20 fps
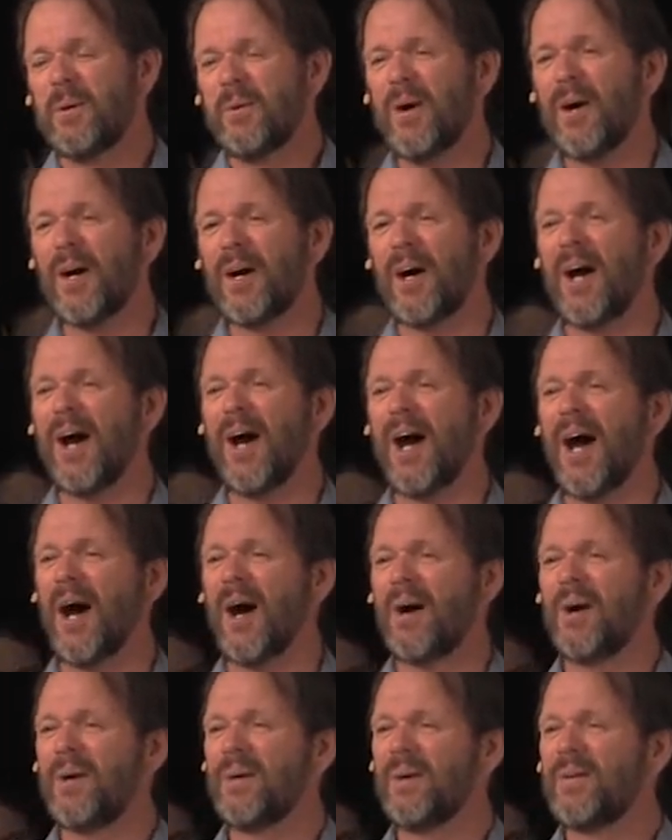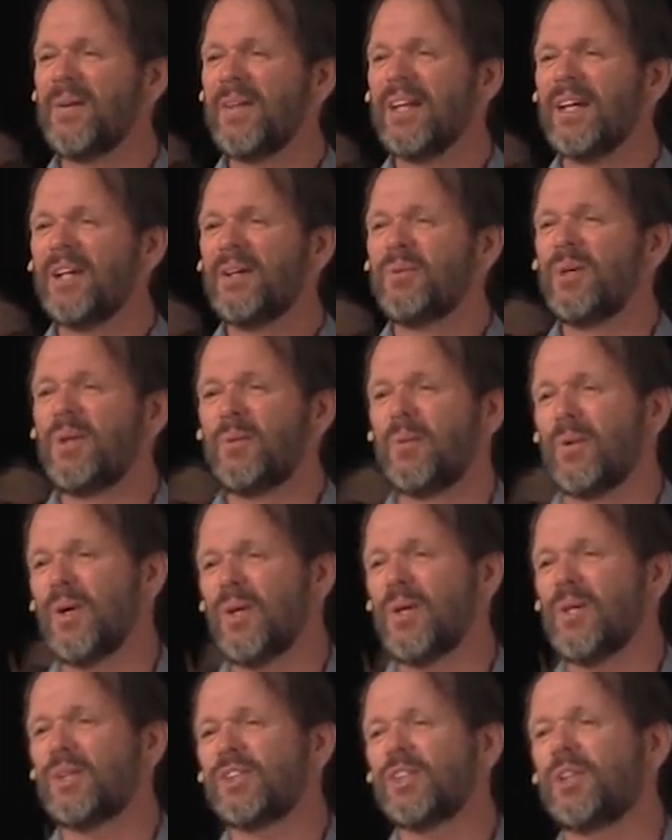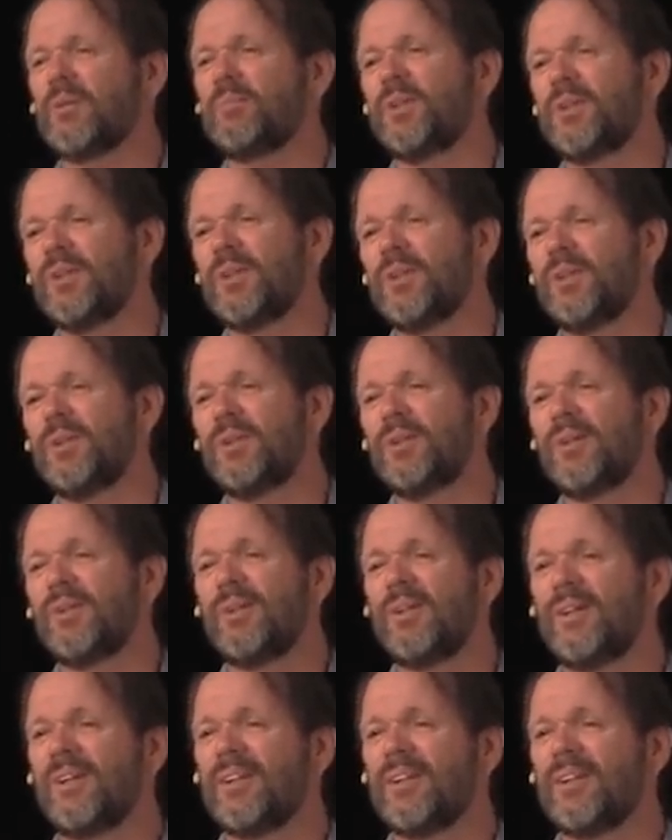Woo-hoo! We worship you.